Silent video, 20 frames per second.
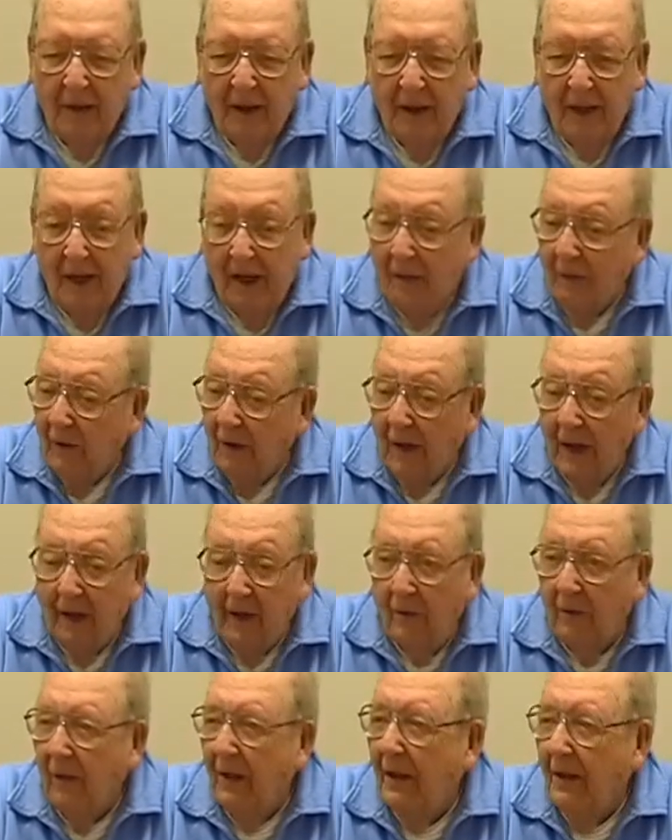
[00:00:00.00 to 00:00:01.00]
And we had
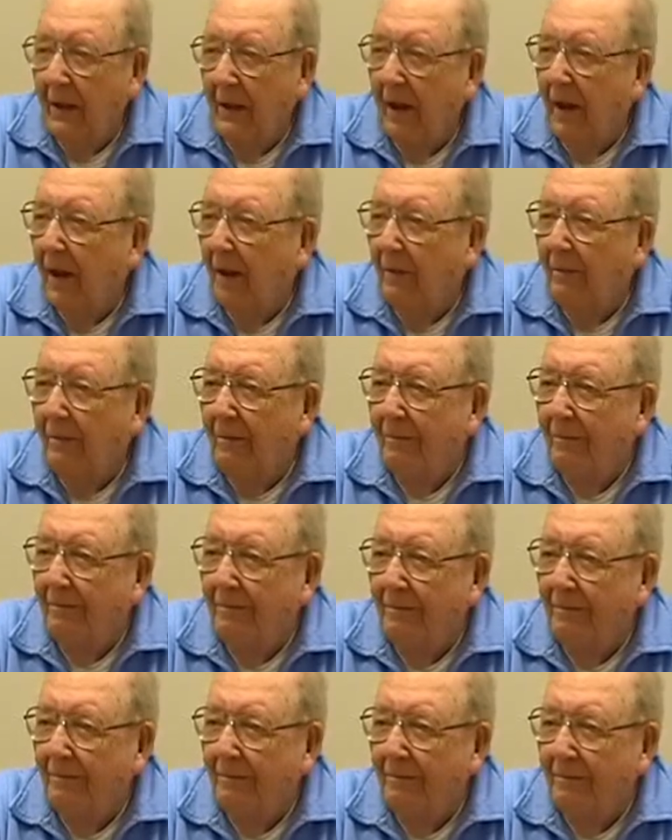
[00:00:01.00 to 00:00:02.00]
a great time.
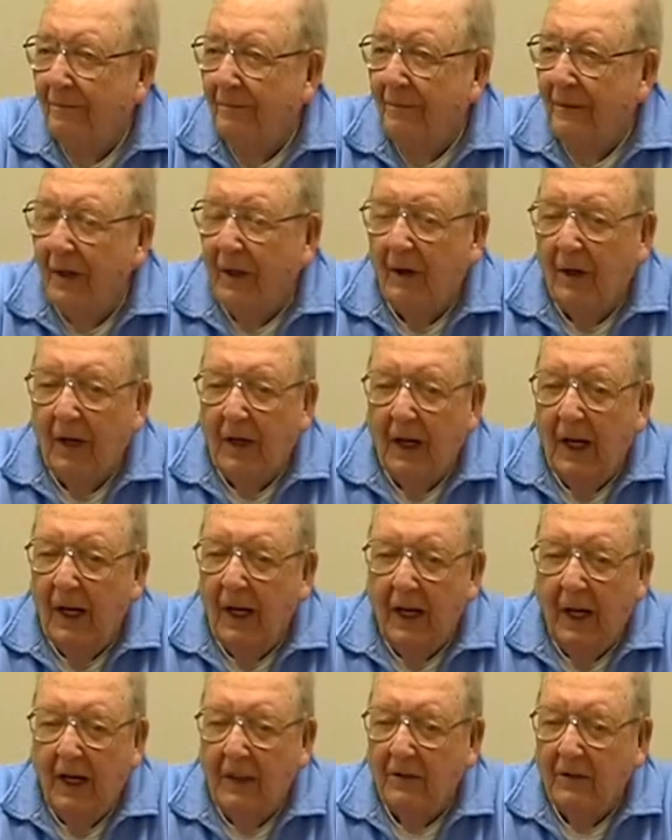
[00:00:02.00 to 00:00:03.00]
There again,
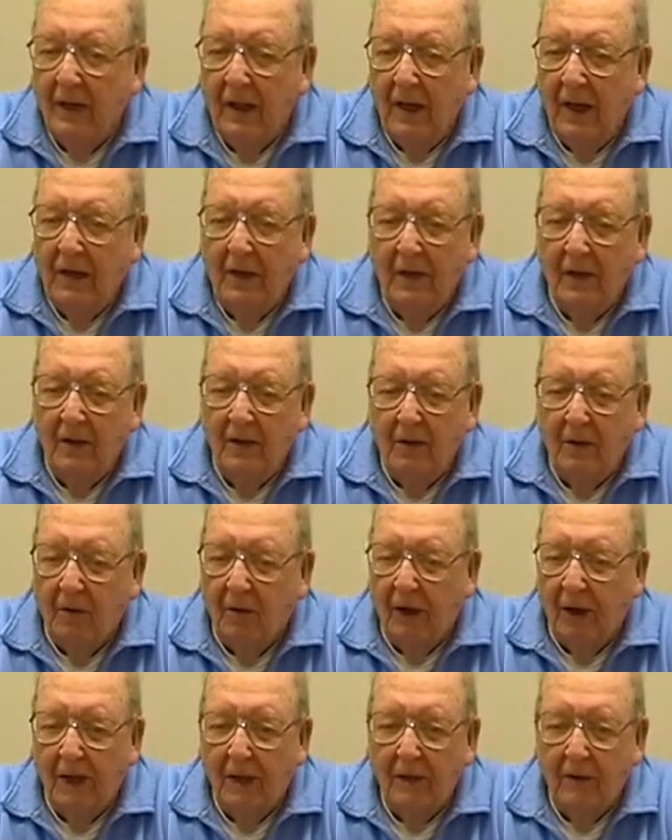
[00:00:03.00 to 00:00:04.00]
I, I didn't
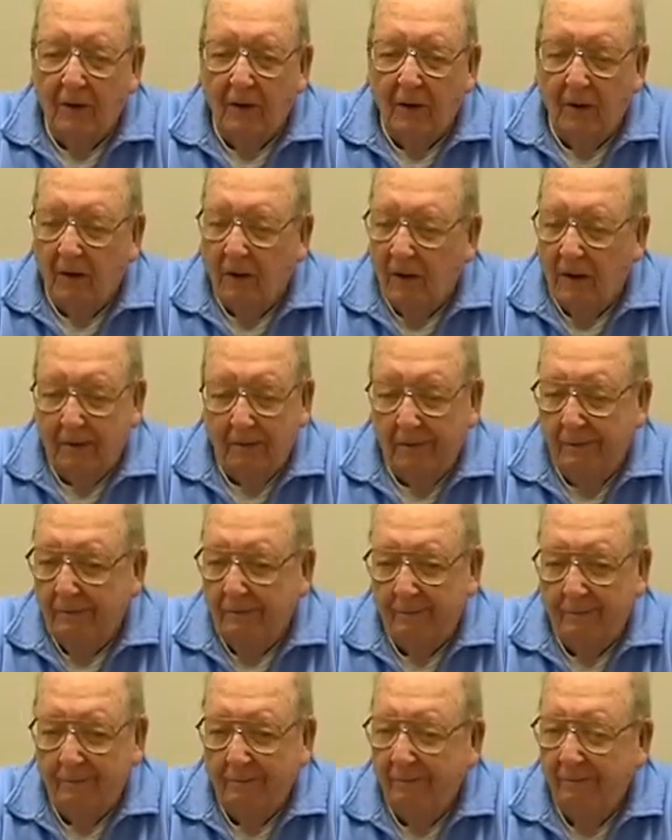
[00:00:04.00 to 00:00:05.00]
drink, so
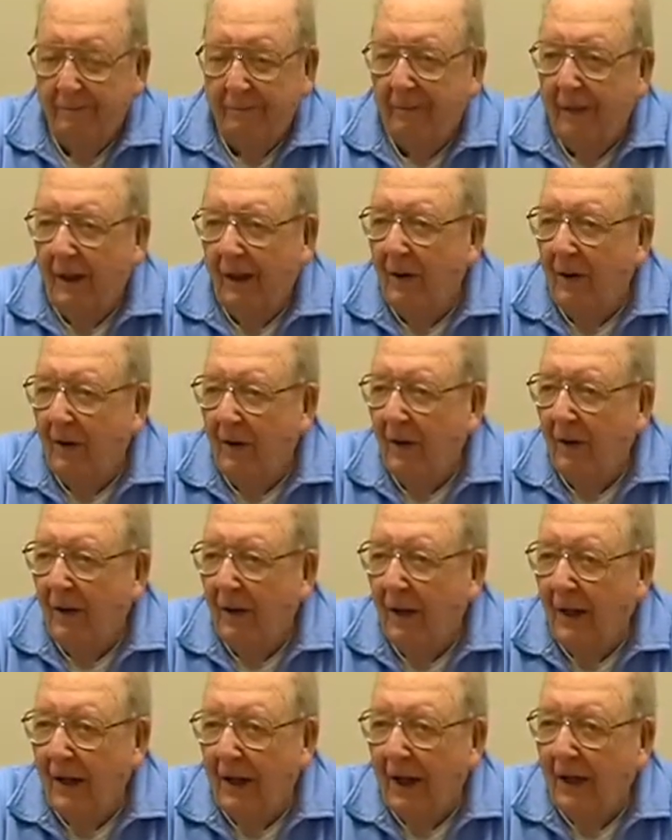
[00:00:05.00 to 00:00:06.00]
I, I didn't do
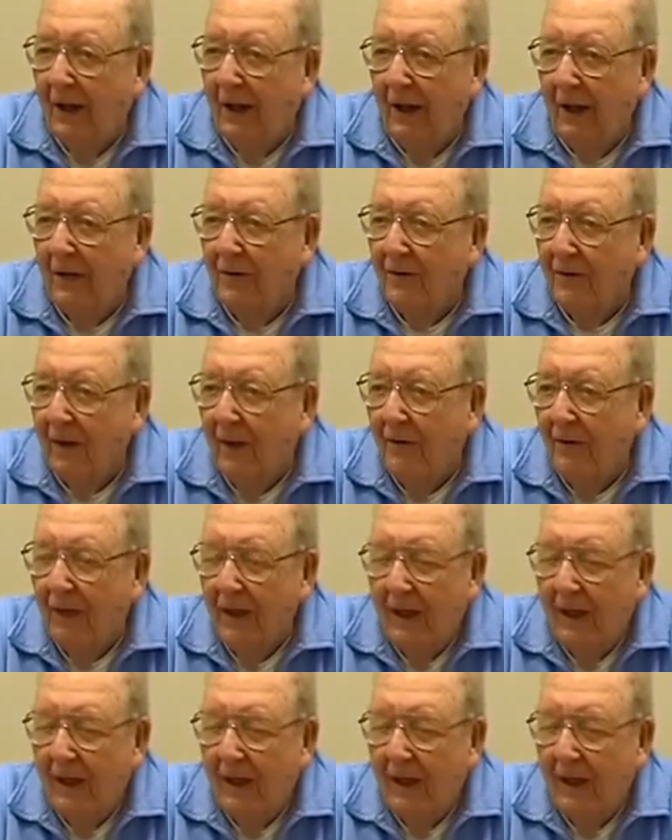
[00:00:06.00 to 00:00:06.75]
any of that kind of stuff.